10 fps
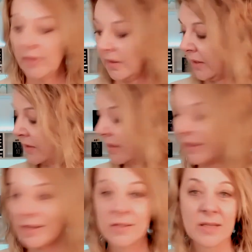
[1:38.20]
there's a
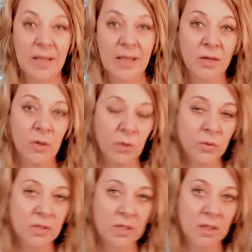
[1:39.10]
guesting and a
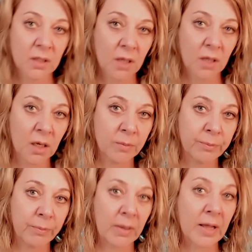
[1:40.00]
hosting uh,
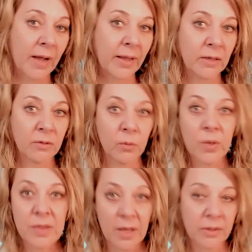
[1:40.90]
a guide
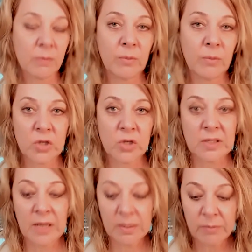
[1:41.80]
with other members
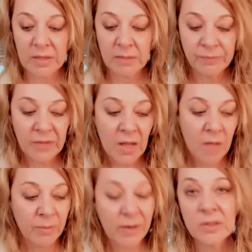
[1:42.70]
just like me
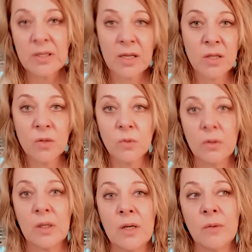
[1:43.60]
but i will tell you
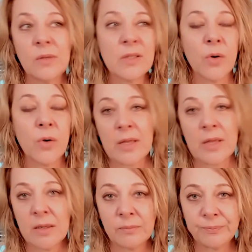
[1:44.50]
you know this whole
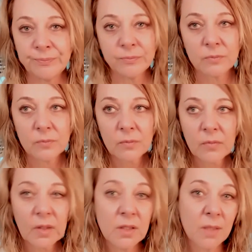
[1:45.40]
thing
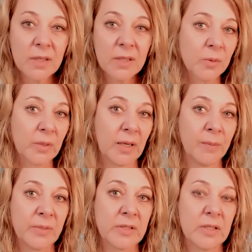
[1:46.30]
sometimes what
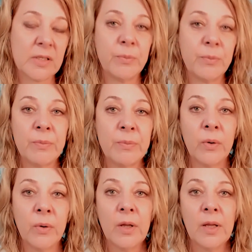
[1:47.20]
happens is that
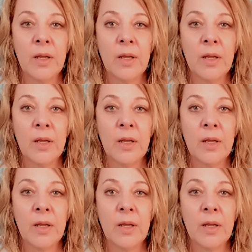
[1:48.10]
people